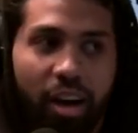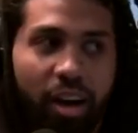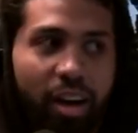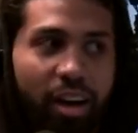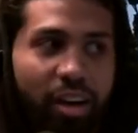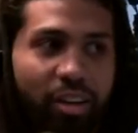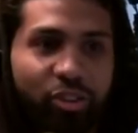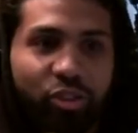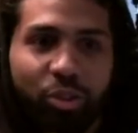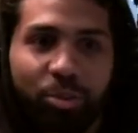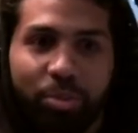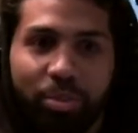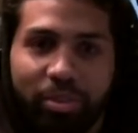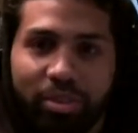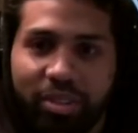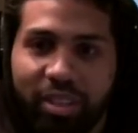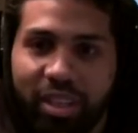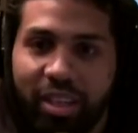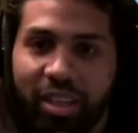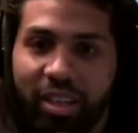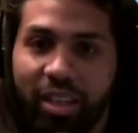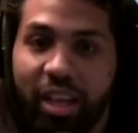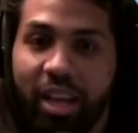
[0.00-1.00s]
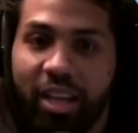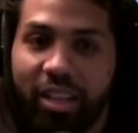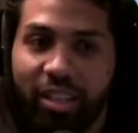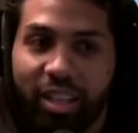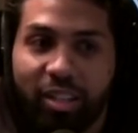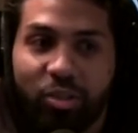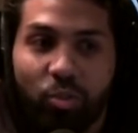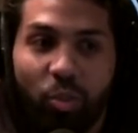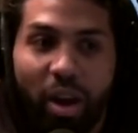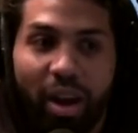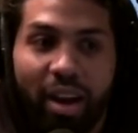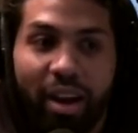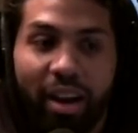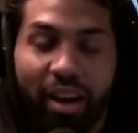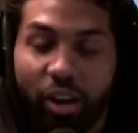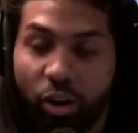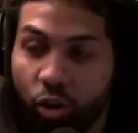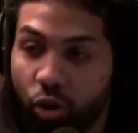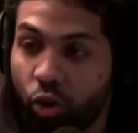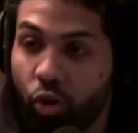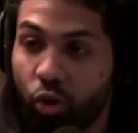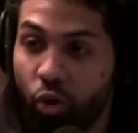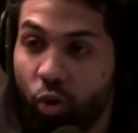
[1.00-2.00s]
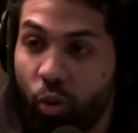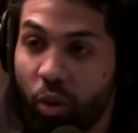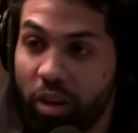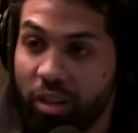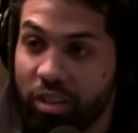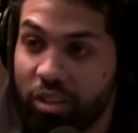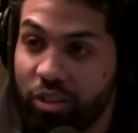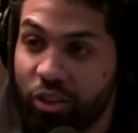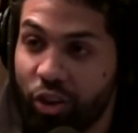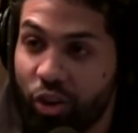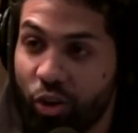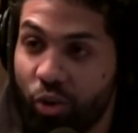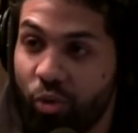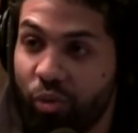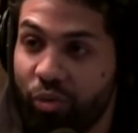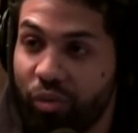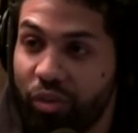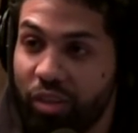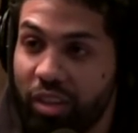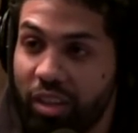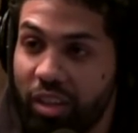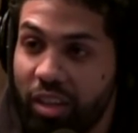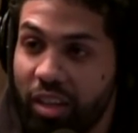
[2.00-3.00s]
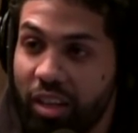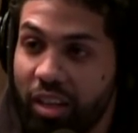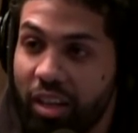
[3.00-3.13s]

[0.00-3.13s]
A hundred percent. And that's why their questions are goofy.